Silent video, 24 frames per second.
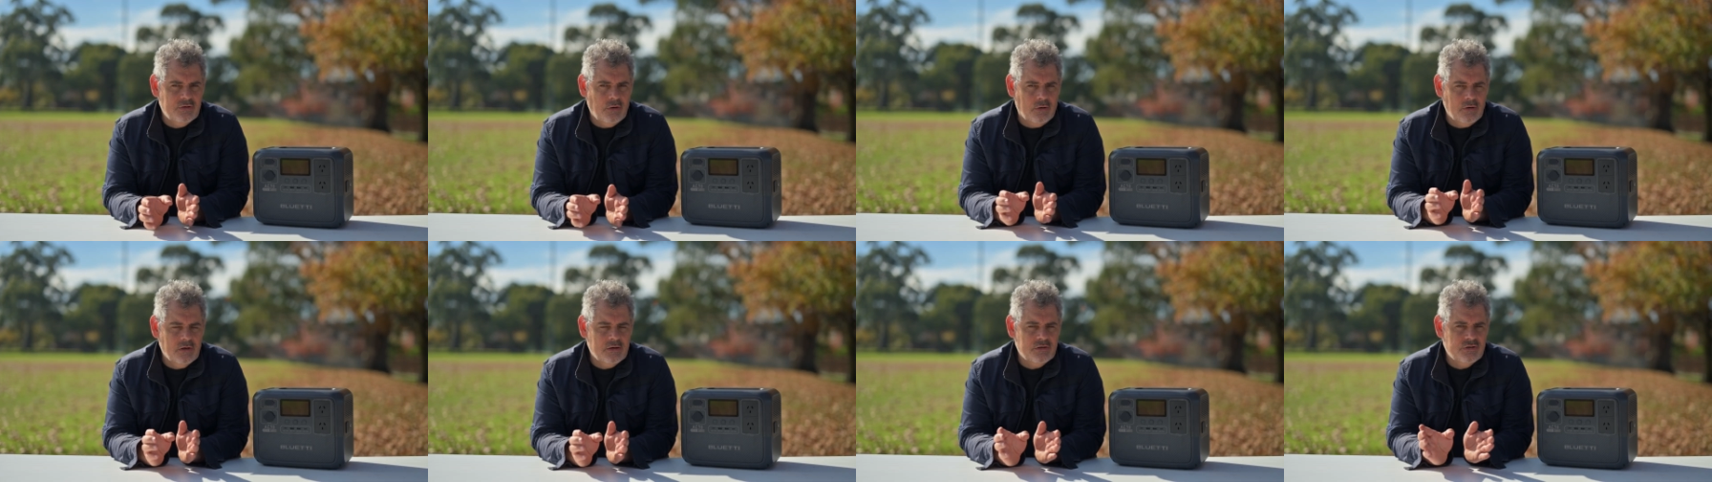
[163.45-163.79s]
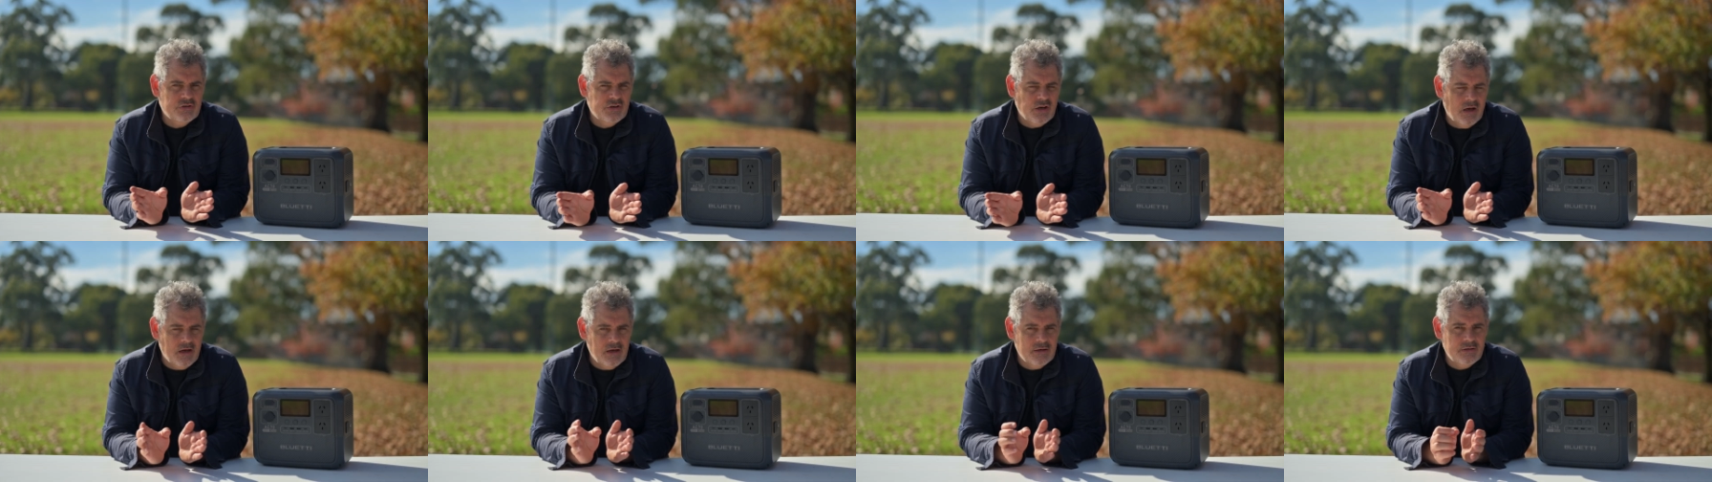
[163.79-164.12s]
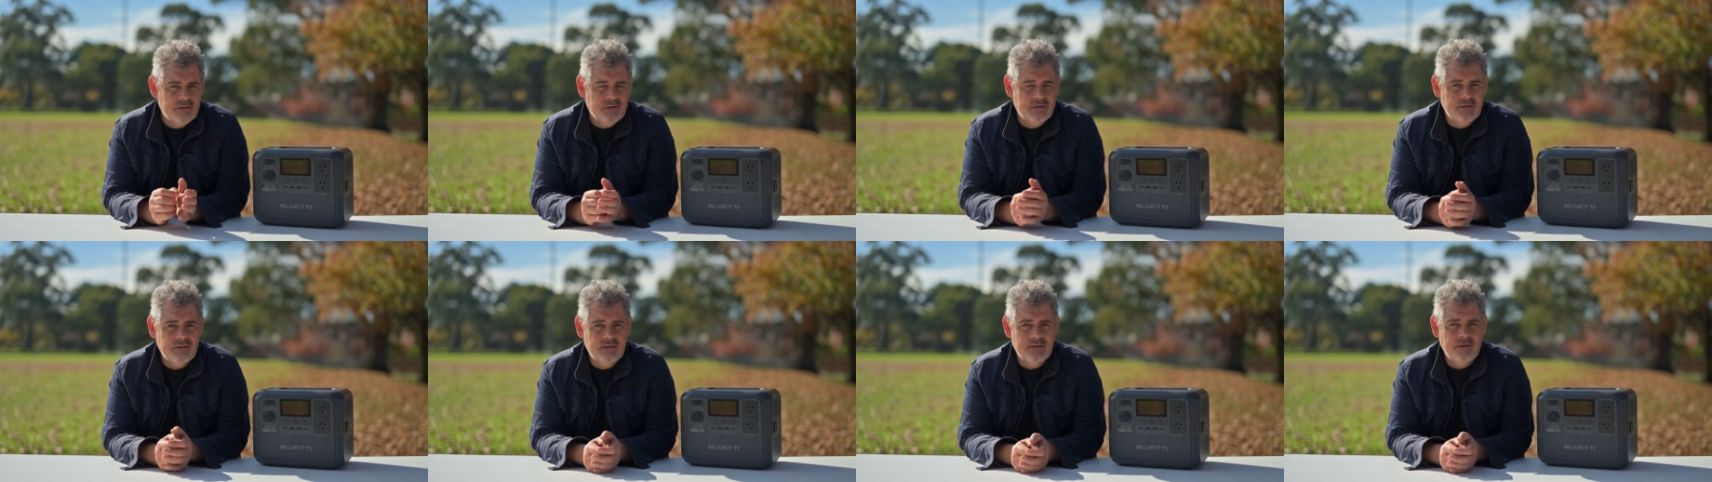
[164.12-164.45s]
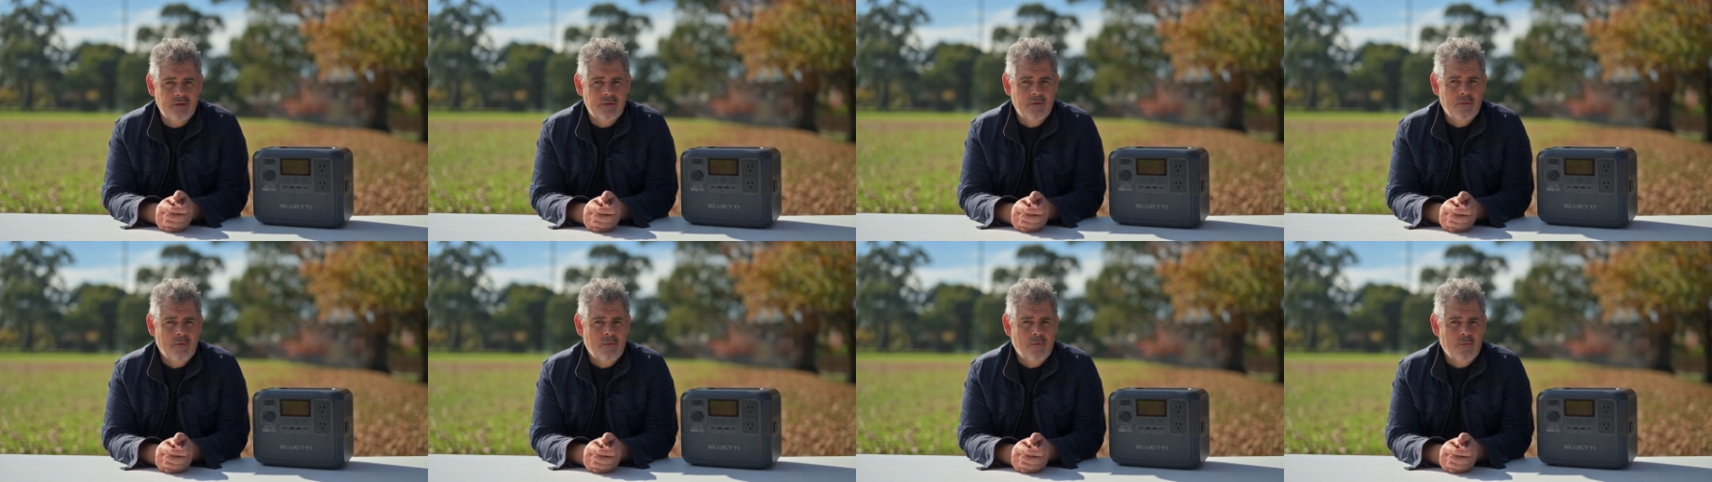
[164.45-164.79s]
dock chargers,
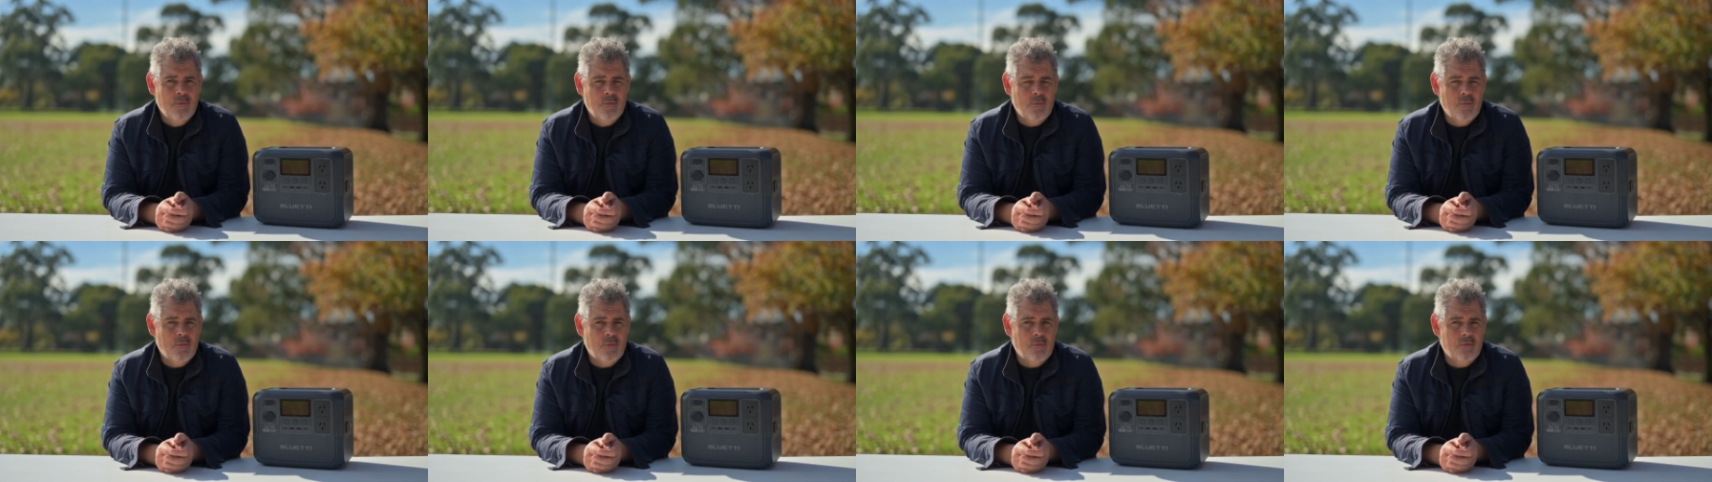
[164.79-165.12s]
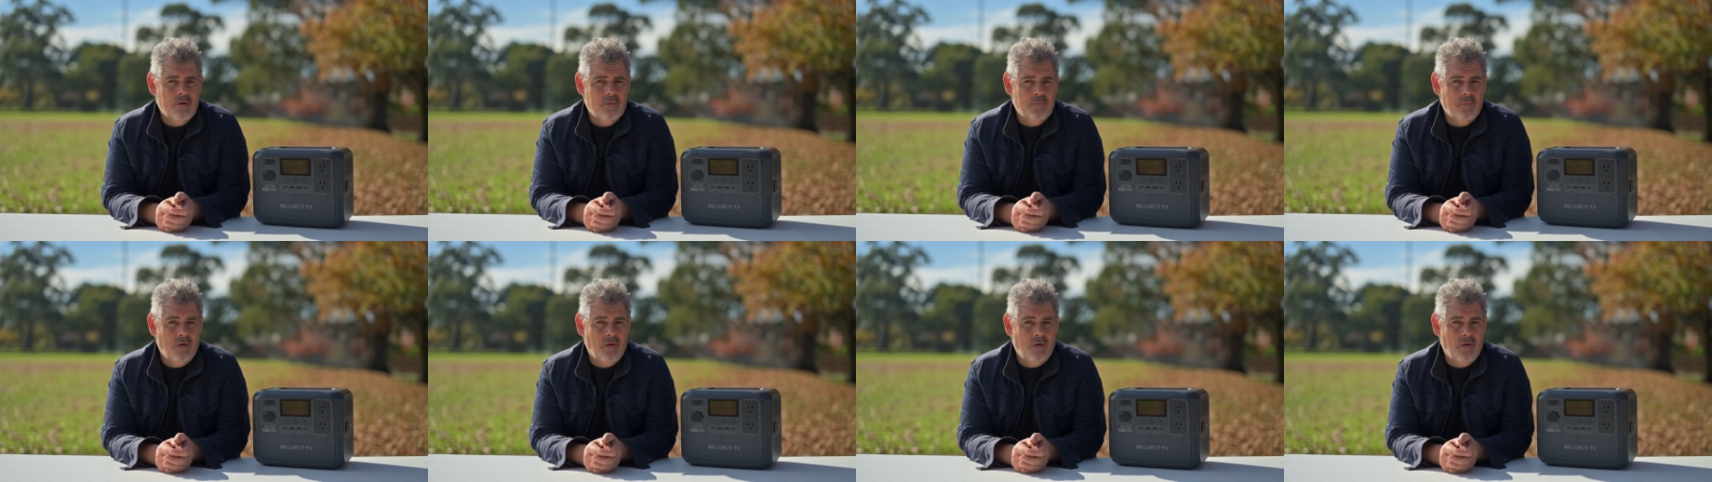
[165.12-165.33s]
or it